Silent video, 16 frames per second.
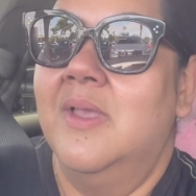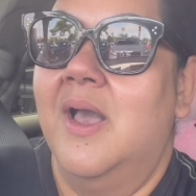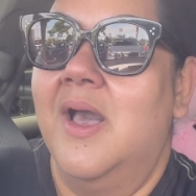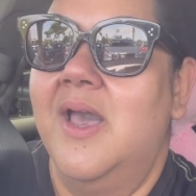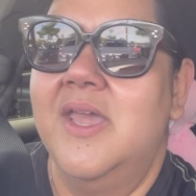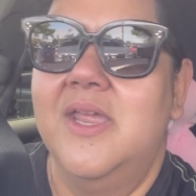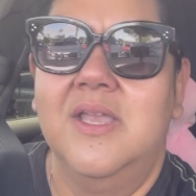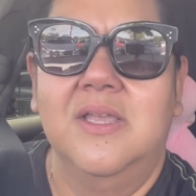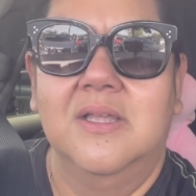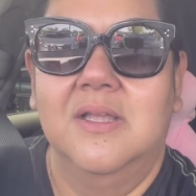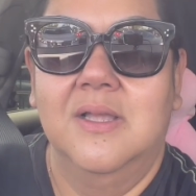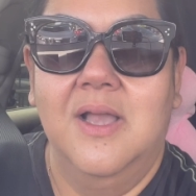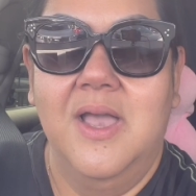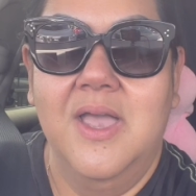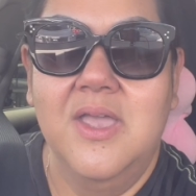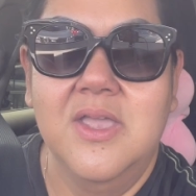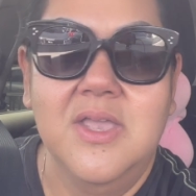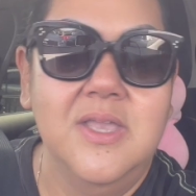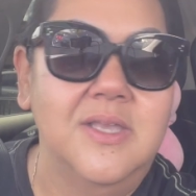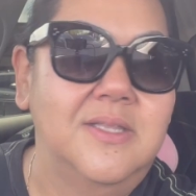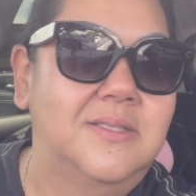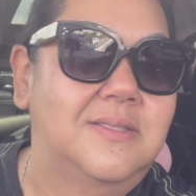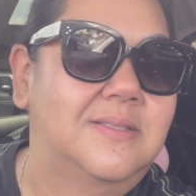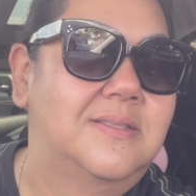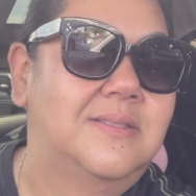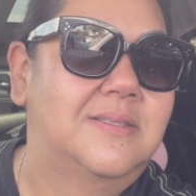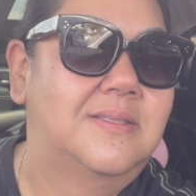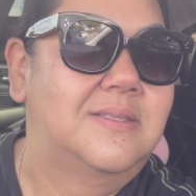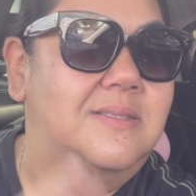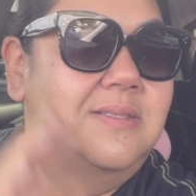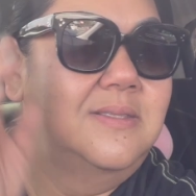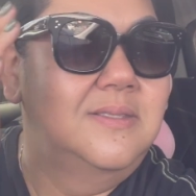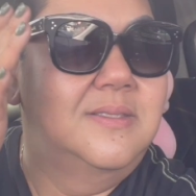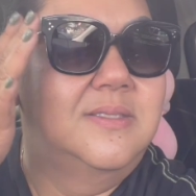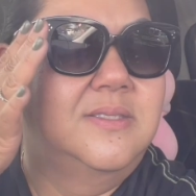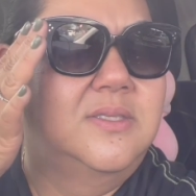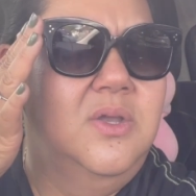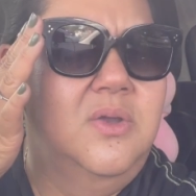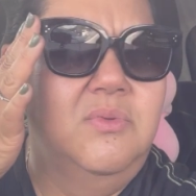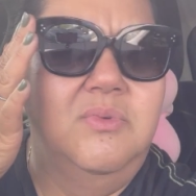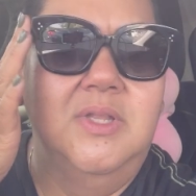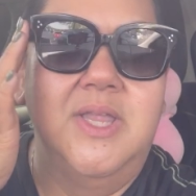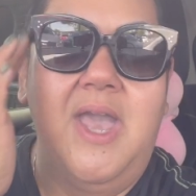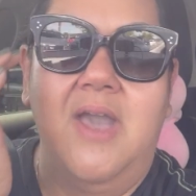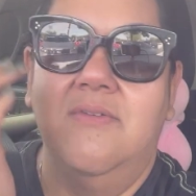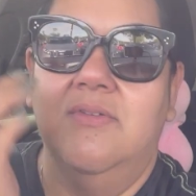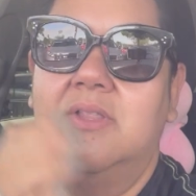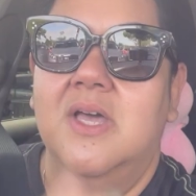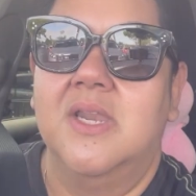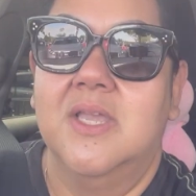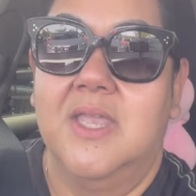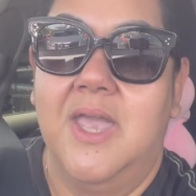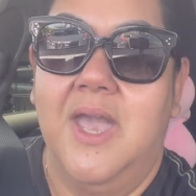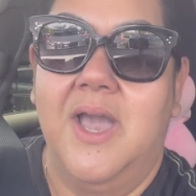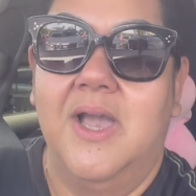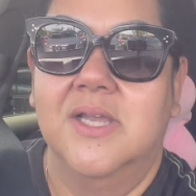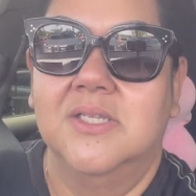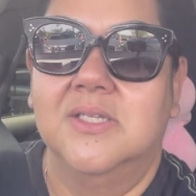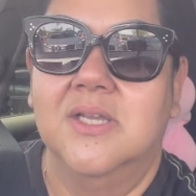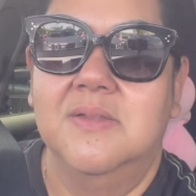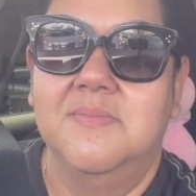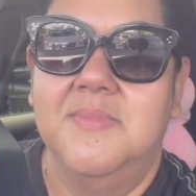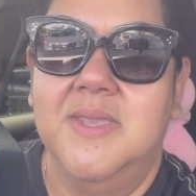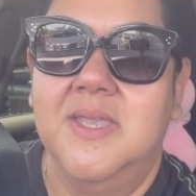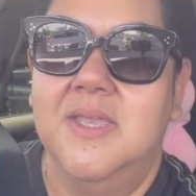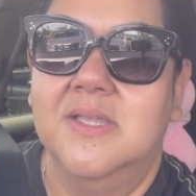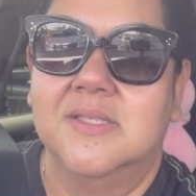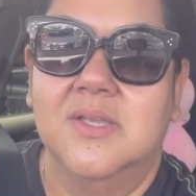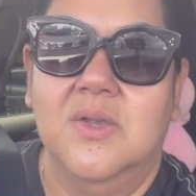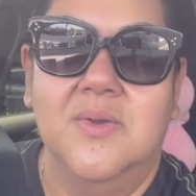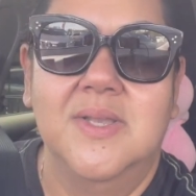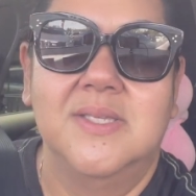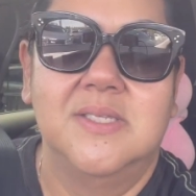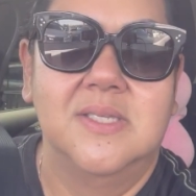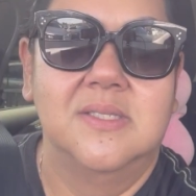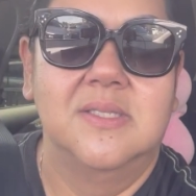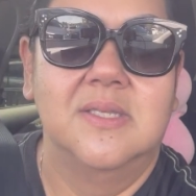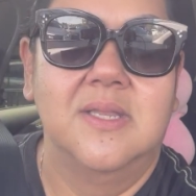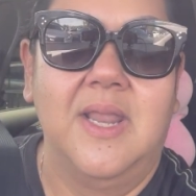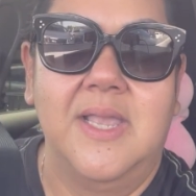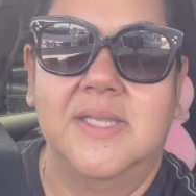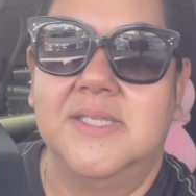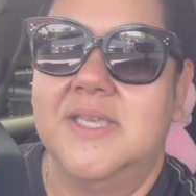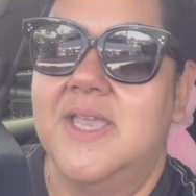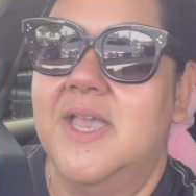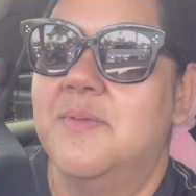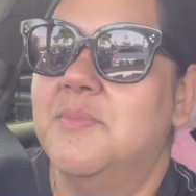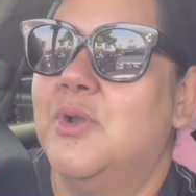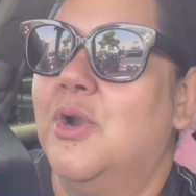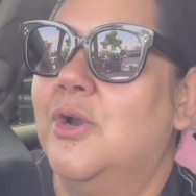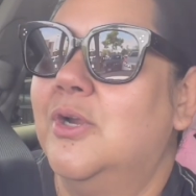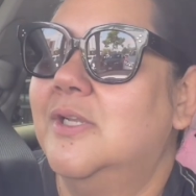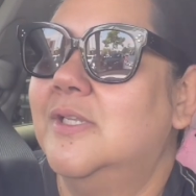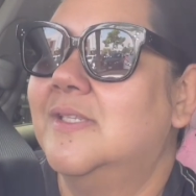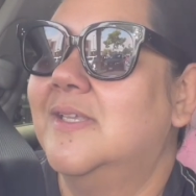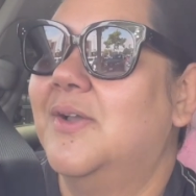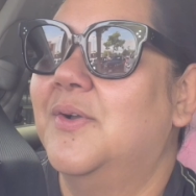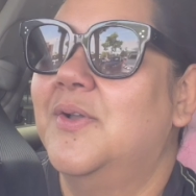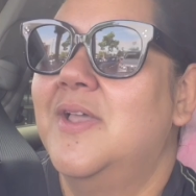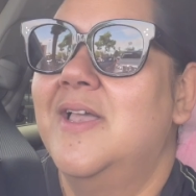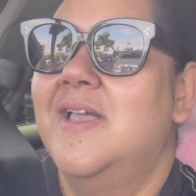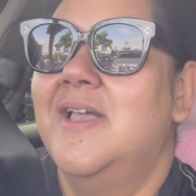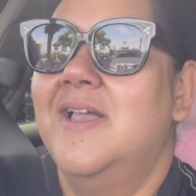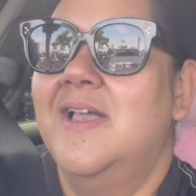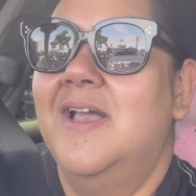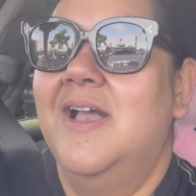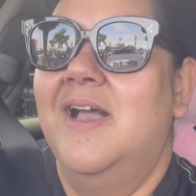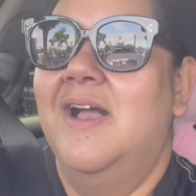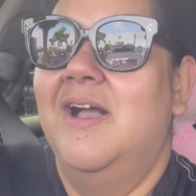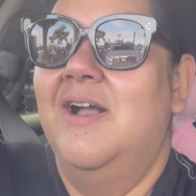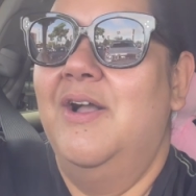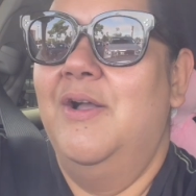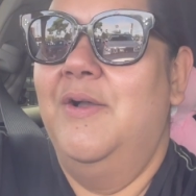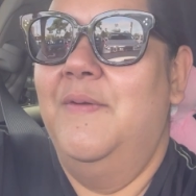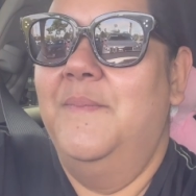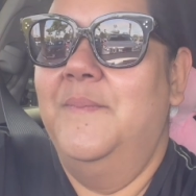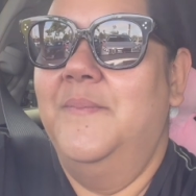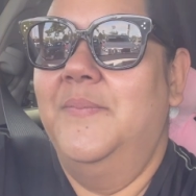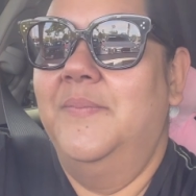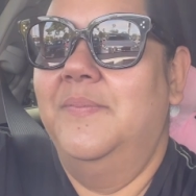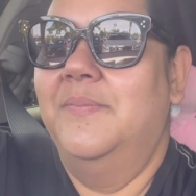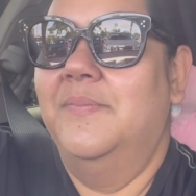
I I don't really have a lot of cash on me. It's always just an ATM card. So, um,